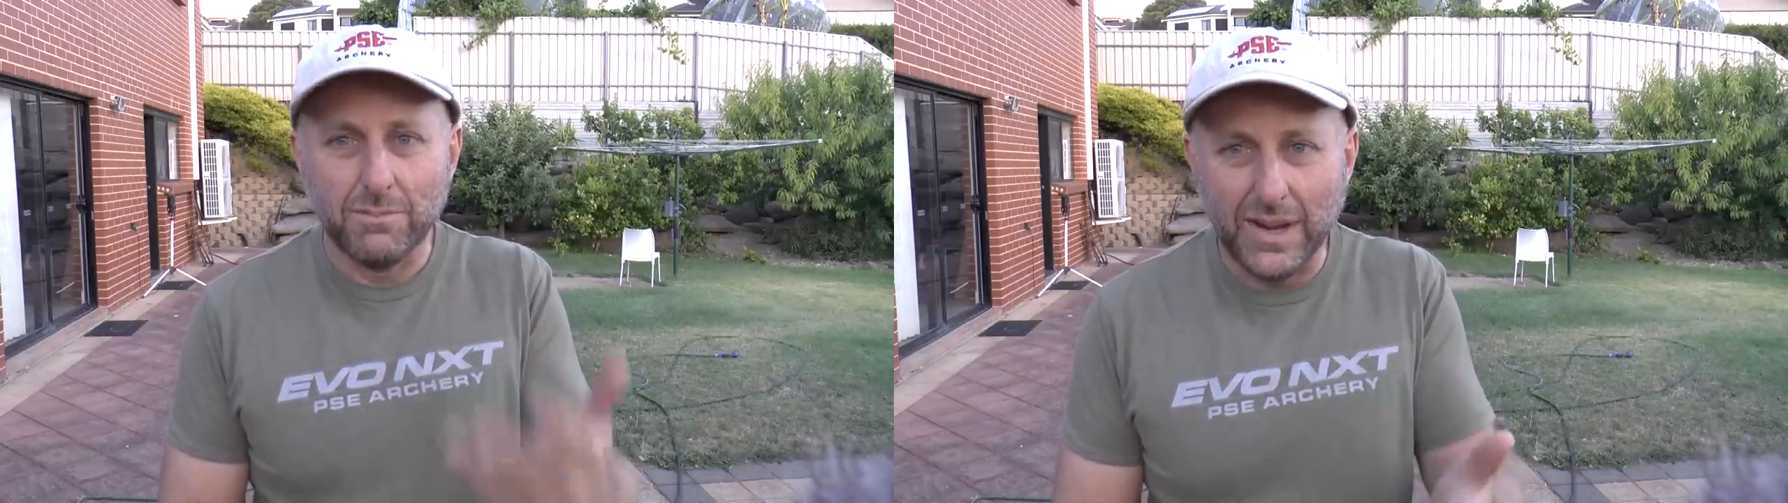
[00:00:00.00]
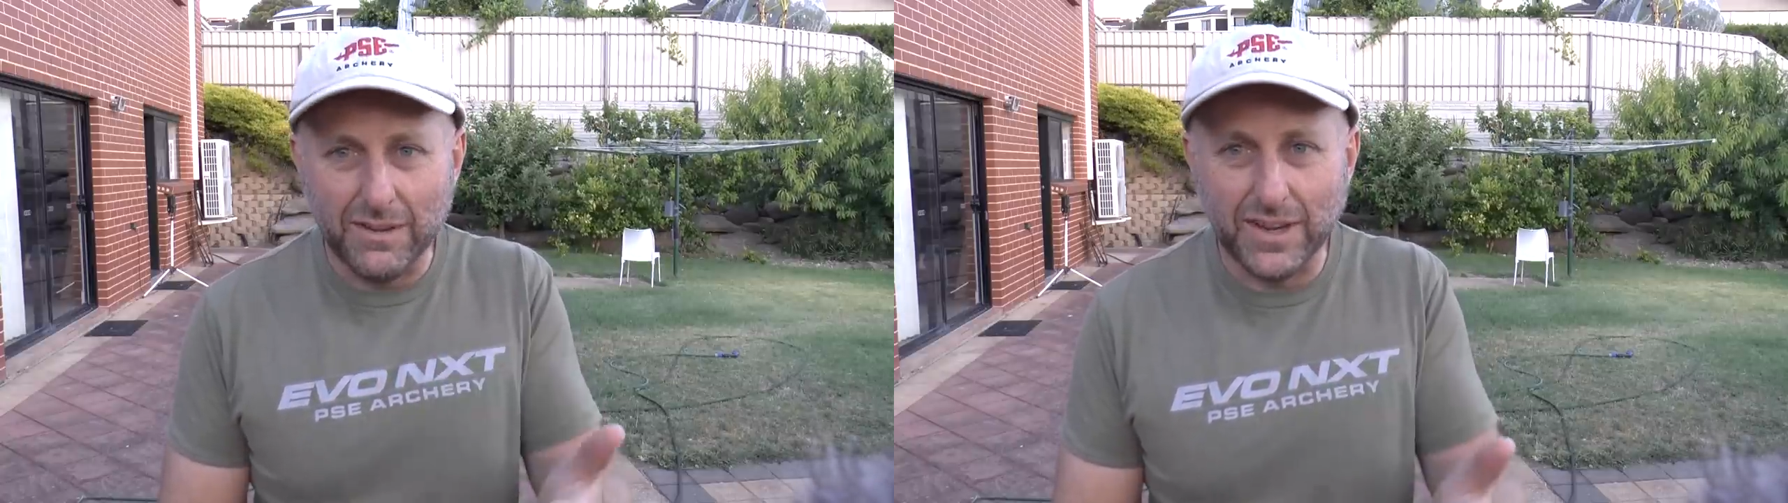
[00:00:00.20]

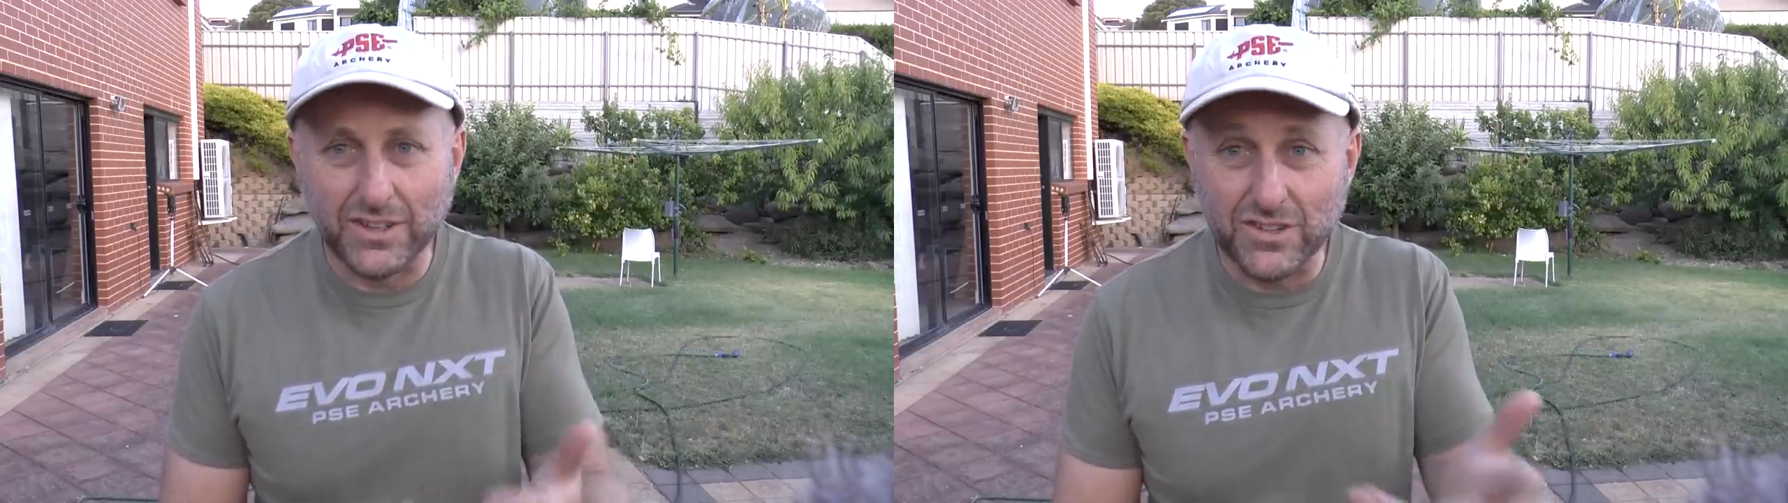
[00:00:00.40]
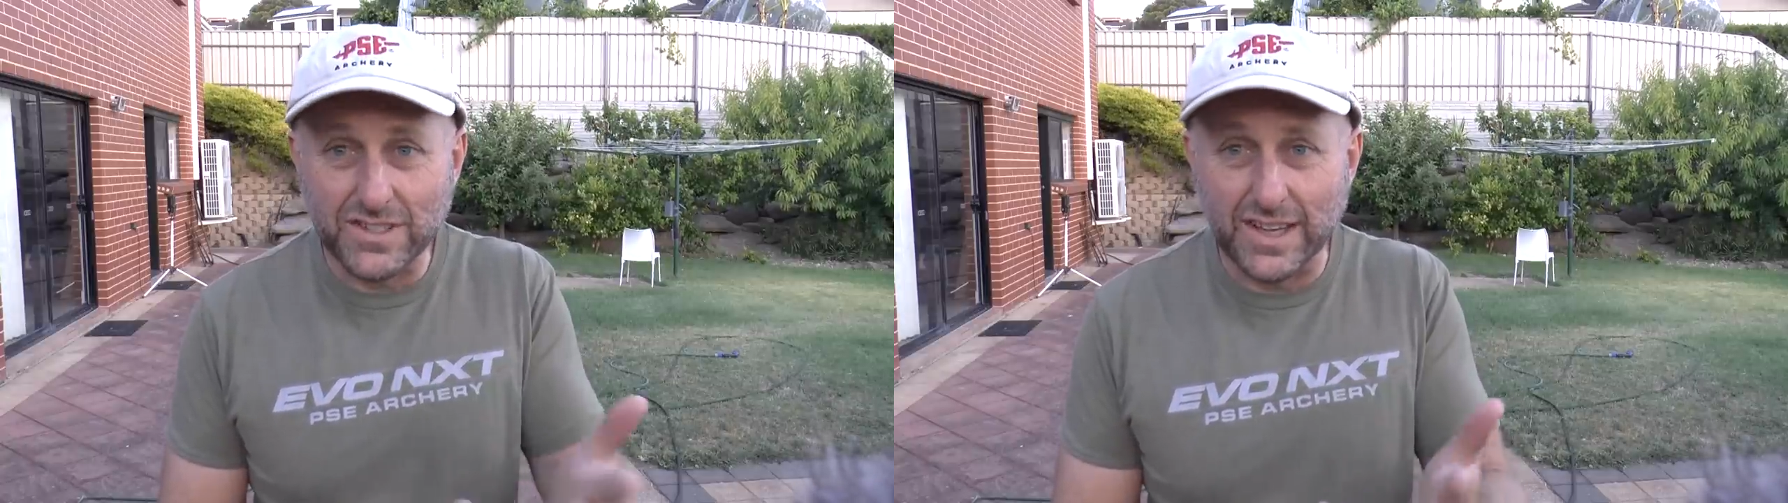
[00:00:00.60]

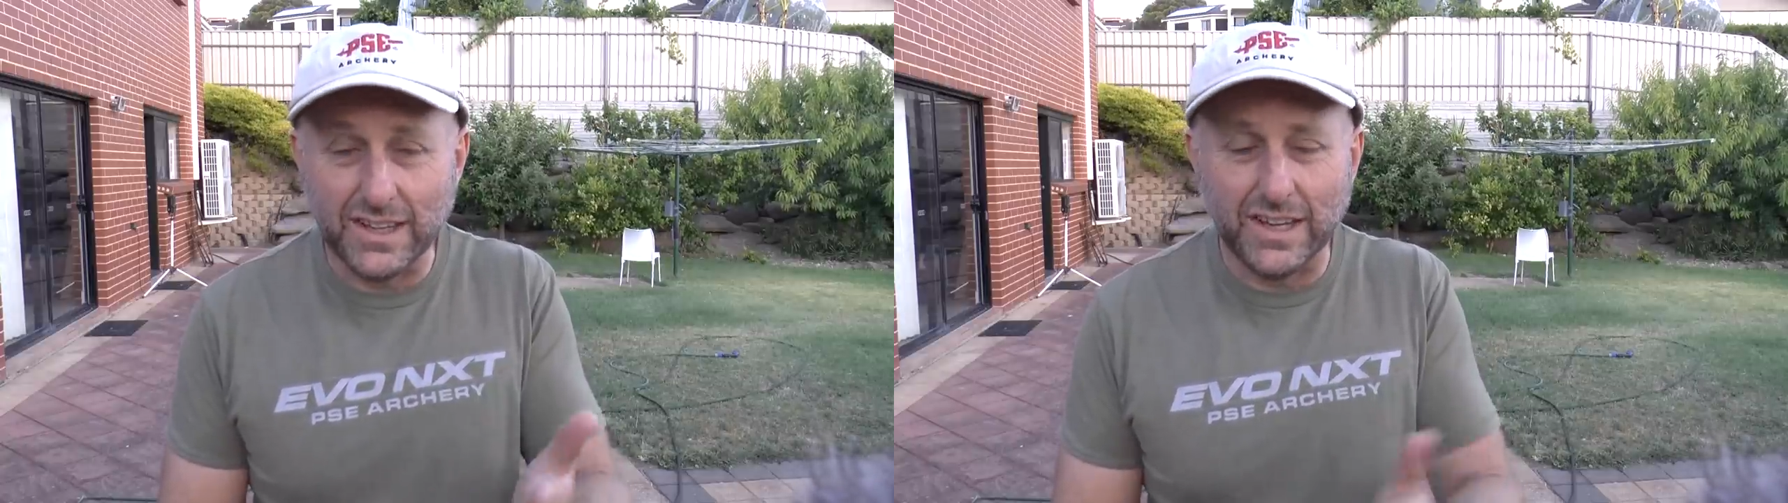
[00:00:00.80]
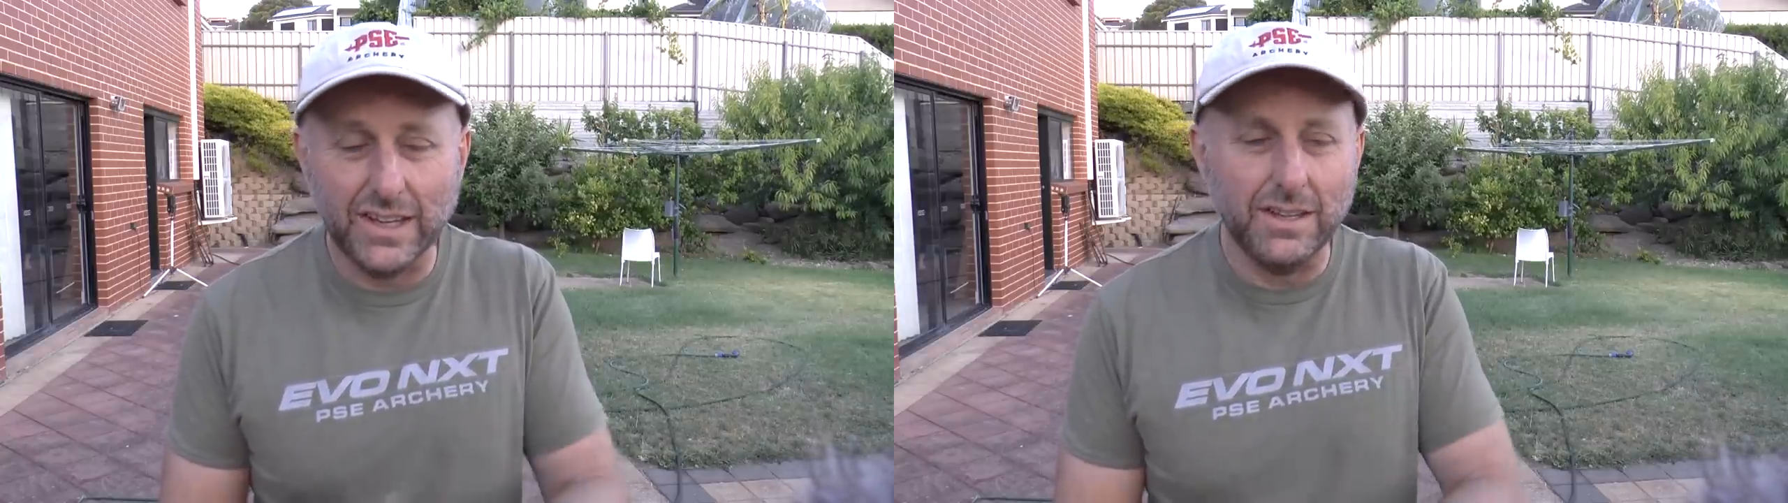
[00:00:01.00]
manufacturer
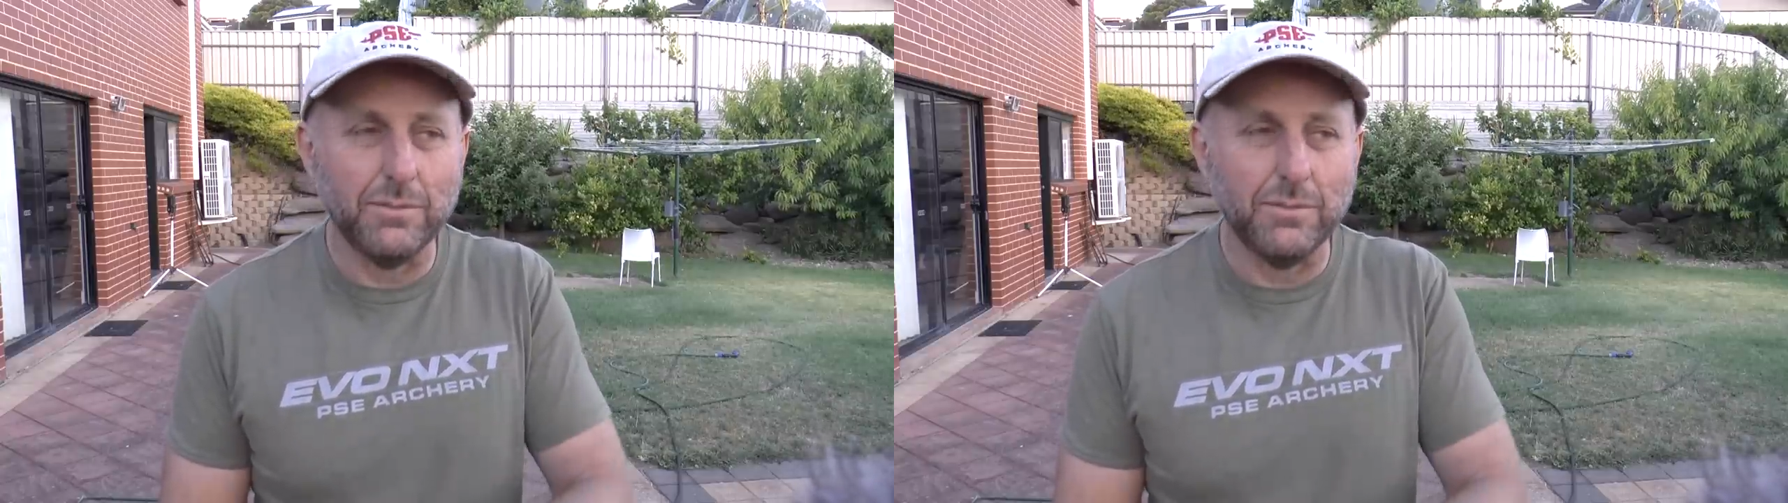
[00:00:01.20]
Leader,